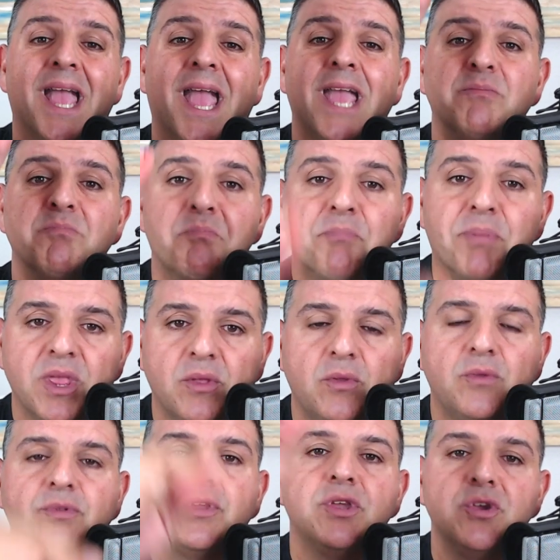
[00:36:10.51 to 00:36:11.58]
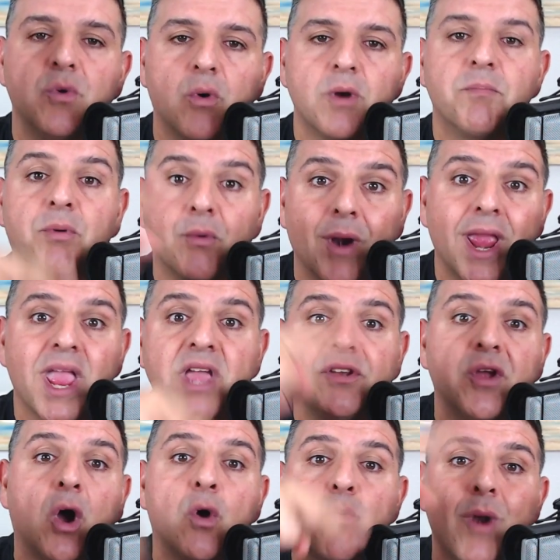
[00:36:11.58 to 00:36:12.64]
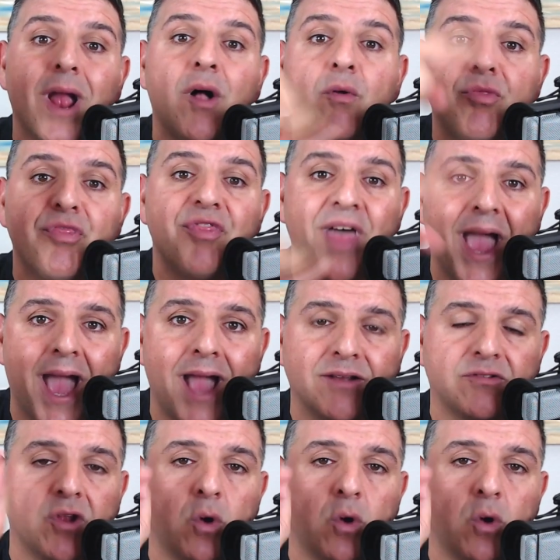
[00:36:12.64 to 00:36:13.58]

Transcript: and build your brand around that?